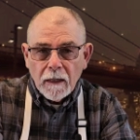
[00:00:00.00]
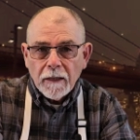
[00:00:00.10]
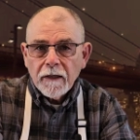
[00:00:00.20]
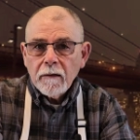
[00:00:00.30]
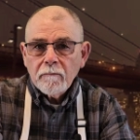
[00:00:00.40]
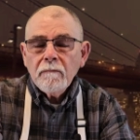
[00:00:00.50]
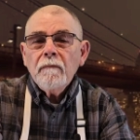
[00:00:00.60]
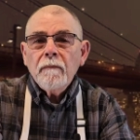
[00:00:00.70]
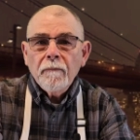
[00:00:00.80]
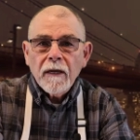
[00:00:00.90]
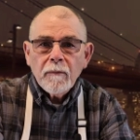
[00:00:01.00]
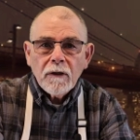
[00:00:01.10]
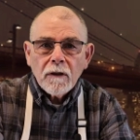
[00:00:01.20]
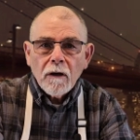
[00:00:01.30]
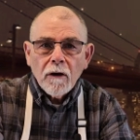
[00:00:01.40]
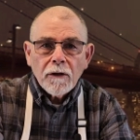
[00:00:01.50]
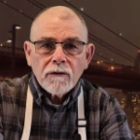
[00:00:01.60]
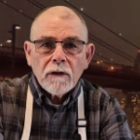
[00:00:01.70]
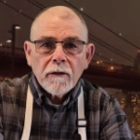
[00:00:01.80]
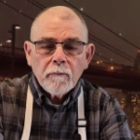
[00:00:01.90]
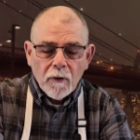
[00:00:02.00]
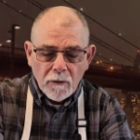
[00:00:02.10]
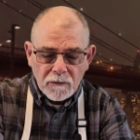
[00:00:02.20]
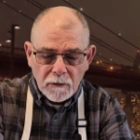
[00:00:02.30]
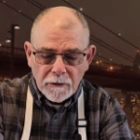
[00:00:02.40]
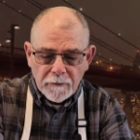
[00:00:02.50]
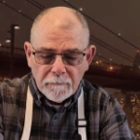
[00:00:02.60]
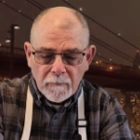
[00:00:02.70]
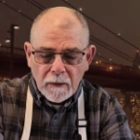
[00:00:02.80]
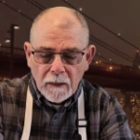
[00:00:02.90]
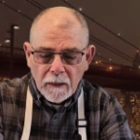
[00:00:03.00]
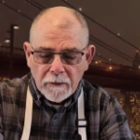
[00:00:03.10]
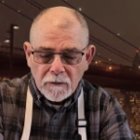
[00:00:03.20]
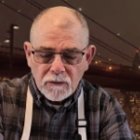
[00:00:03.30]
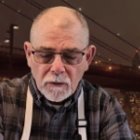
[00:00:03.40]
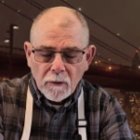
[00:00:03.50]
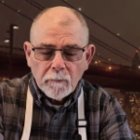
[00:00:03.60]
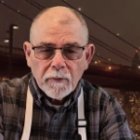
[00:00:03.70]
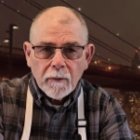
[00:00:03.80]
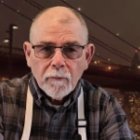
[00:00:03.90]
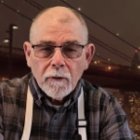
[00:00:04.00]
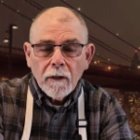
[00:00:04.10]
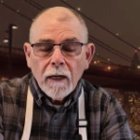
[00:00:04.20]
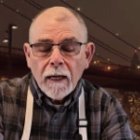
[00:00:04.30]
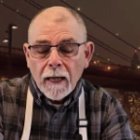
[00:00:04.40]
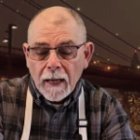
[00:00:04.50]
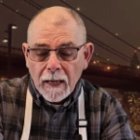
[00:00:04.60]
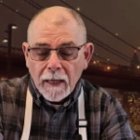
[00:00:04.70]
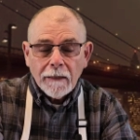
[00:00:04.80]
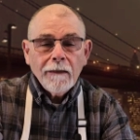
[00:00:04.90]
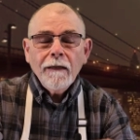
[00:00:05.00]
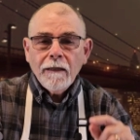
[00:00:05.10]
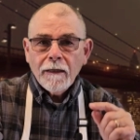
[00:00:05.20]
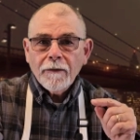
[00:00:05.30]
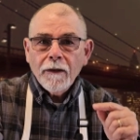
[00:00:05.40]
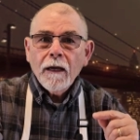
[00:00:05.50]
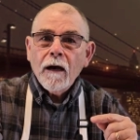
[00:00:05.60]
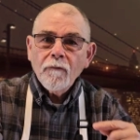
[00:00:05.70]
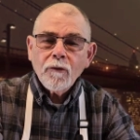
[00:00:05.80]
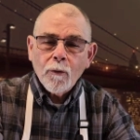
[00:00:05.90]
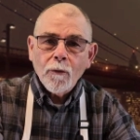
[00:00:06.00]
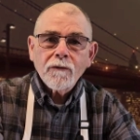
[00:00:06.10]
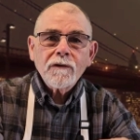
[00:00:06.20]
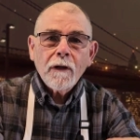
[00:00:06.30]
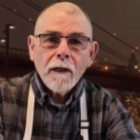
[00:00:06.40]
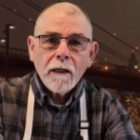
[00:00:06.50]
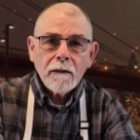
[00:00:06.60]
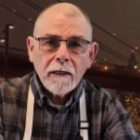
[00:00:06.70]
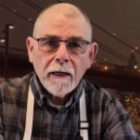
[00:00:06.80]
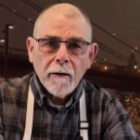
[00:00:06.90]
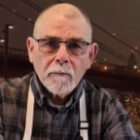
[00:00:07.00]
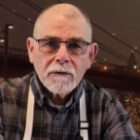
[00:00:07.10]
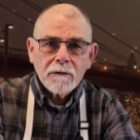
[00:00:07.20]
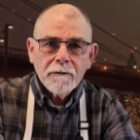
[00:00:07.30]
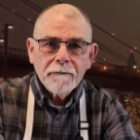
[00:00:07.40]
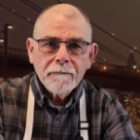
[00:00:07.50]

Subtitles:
And then maybe a garnish like parsley, and then salt and pepper, and of course, clams.